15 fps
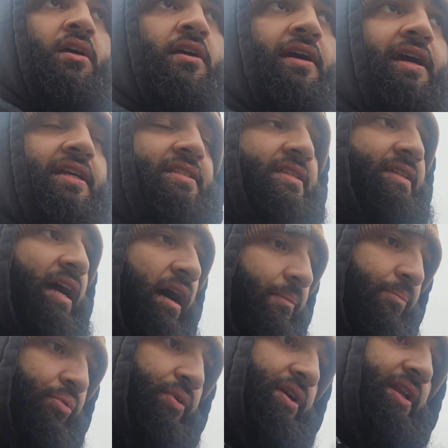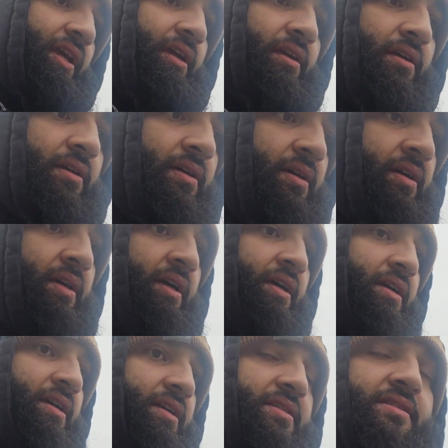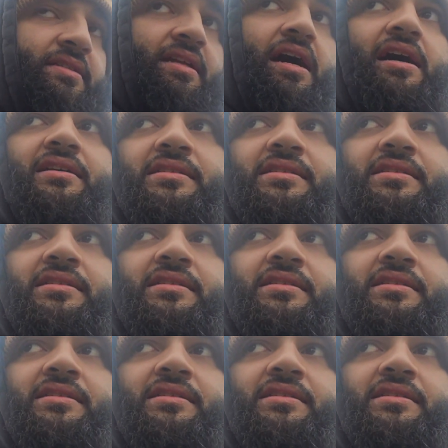It's not pretty. It's not